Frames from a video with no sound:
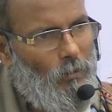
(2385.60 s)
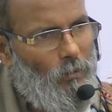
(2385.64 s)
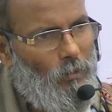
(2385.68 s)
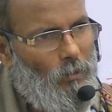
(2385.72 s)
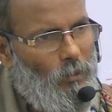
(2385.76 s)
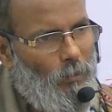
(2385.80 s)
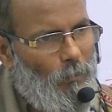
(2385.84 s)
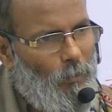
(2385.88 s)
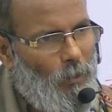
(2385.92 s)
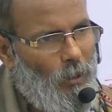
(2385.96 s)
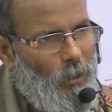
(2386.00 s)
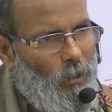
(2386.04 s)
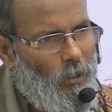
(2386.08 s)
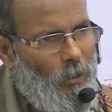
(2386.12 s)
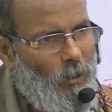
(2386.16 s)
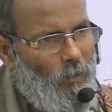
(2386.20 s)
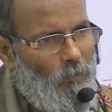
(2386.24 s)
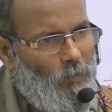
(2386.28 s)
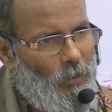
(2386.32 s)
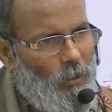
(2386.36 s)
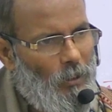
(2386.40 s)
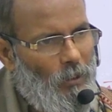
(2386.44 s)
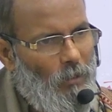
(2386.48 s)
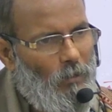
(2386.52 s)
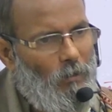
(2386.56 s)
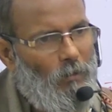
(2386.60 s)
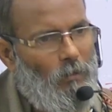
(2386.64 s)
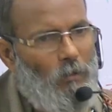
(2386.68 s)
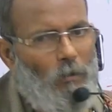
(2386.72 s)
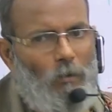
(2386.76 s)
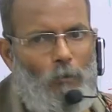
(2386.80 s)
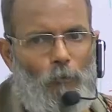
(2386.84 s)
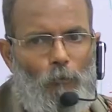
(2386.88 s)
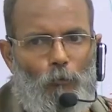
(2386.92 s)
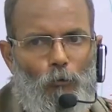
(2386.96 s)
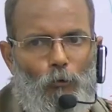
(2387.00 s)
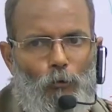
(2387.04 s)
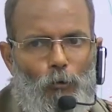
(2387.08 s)
separate
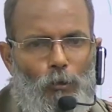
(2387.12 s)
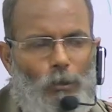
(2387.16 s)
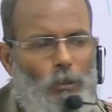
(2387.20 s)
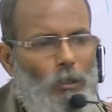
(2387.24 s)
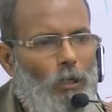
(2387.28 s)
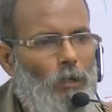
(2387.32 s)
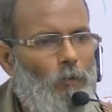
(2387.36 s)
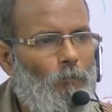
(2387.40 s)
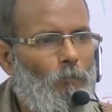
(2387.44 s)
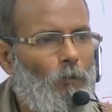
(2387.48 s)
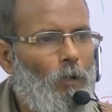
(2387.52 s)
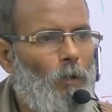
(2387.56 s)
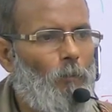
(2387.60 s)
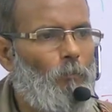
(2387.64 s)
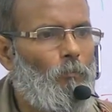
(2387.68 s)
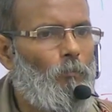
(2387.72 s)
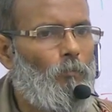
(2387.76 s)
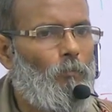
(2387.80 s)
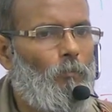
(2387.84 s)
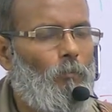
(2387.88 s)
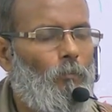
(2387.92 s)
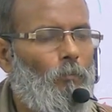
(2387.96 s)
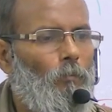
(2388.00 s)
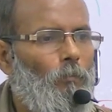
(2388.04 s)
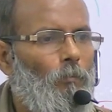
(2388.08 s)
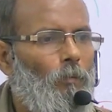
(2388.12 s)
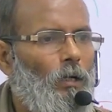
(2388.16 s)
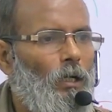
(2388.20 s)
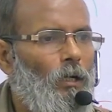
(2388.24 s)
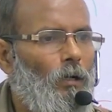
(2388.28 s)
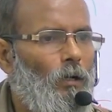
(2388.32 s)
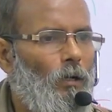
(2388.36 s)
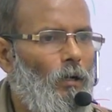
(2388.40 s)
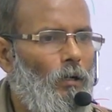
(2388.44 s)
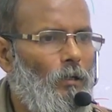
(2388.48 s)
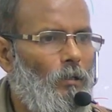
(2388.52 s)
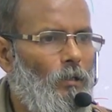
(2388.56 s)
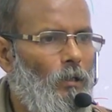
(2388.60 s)
cavity. Fourth and fifth
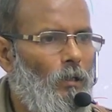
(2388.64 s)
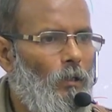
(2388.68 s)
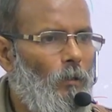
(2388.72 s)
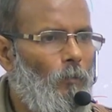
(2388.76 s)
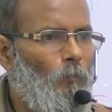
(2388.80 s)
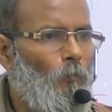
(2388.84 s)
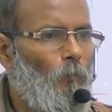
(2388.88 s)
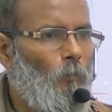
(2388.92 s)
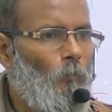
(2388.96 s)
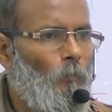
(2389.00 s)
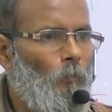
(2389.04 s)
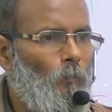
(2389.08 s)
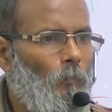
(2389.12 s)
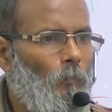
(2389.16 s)
metatarsal